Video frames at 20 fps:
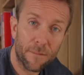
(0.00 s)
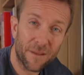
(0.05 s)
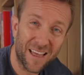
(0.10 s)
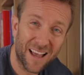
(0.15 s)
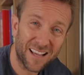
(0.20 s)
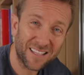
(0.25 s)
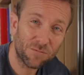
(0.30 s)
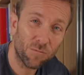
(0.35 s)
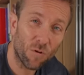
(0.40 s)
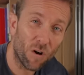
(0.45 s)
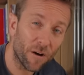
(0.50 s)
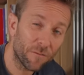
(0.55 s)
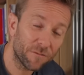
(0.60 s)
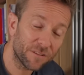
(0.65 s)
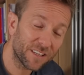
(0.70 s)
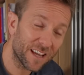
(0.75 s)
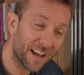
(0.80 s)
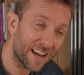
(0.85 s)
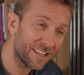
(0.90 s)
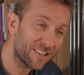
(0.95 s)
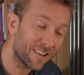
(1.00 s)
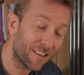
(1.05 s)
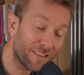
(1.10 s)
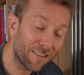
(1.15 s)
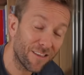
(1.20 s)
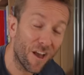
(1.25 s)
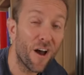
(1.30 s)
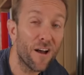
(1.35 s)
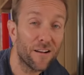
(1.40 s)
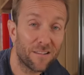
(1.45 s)
But that's what I would say is the
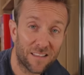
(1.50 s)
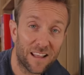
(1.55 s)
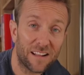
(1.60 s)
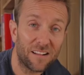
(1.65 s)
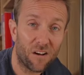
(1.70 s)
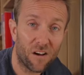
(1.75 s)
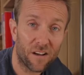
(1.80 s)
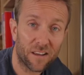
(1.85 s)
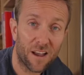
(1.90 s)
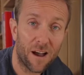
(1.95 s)
third thing that I